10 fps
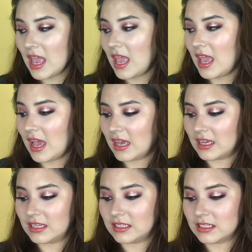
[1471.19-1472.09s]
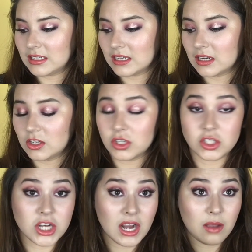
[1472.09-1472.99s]
and
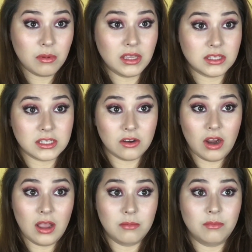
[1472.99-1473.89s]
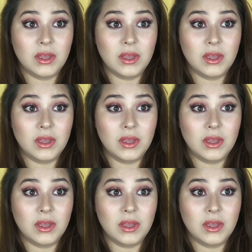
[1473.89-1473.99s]
check out my Instagram,